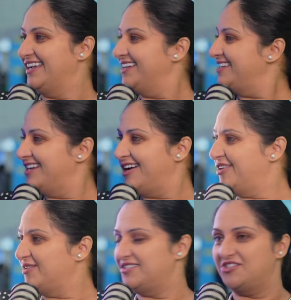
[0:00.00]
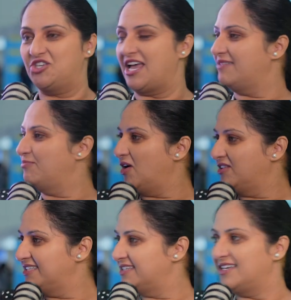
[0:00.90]
You know, chatbot,
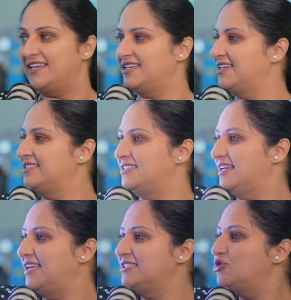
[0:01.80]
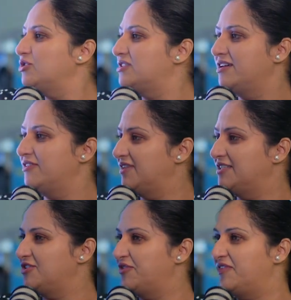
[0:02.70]
intuitive
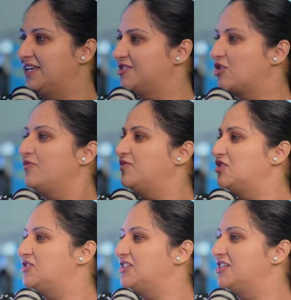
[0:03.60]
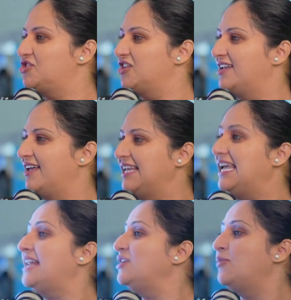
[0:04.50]
interface, conversational.
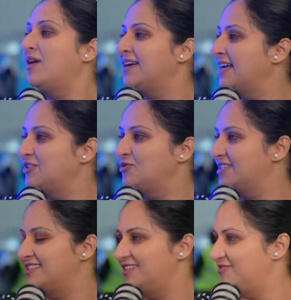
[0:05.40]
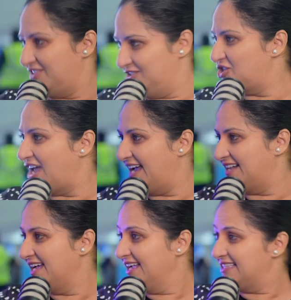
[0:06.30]
Anyone can use it, even a child.
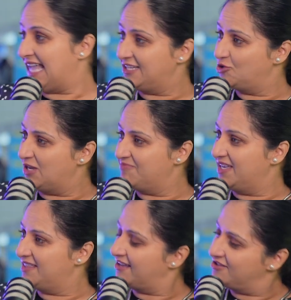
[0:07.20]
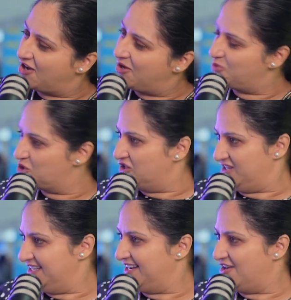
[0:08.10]
That's what made the
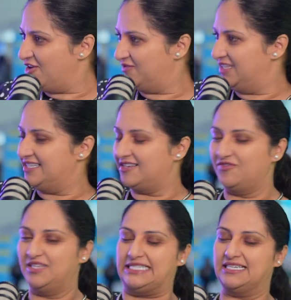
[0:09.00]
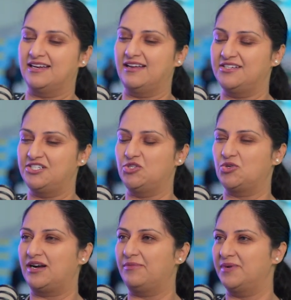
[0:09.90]
adoption, you know, of this technology so
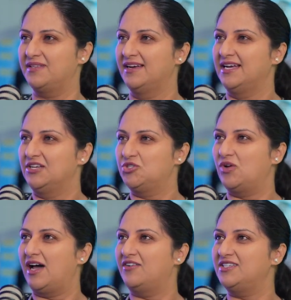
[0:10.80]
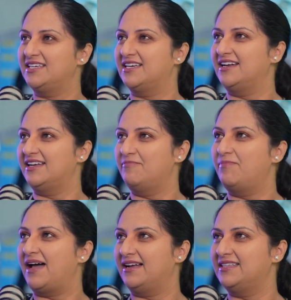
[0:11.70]
rapid. So how is it going to
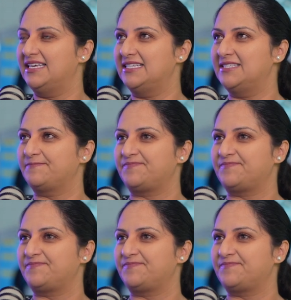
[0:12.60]
impact things?